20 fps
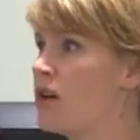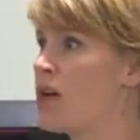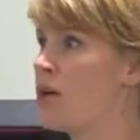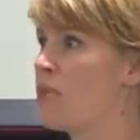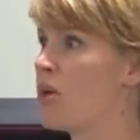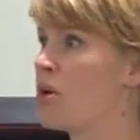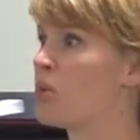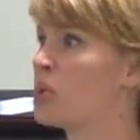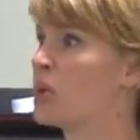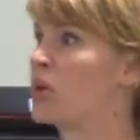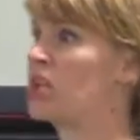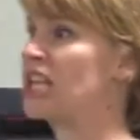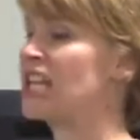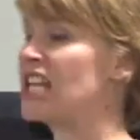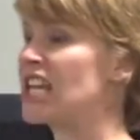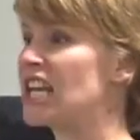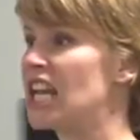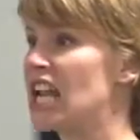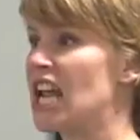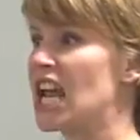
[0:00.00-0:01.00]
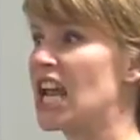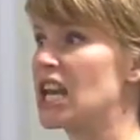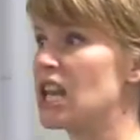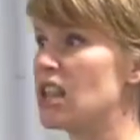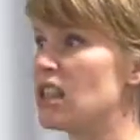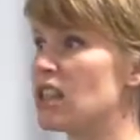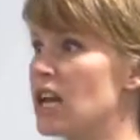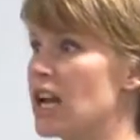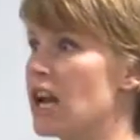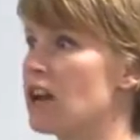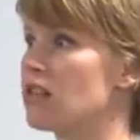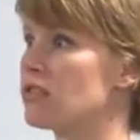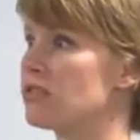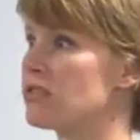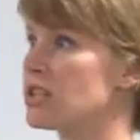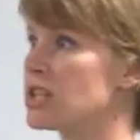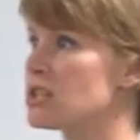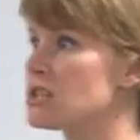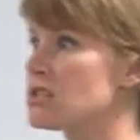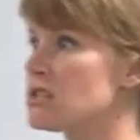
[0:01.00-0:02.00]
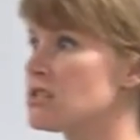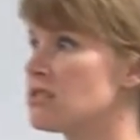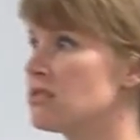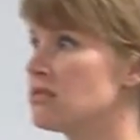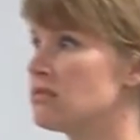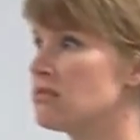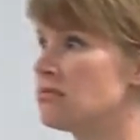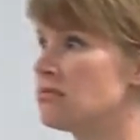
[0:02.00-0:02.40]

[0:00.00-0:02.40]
Am I really getting anything out of this?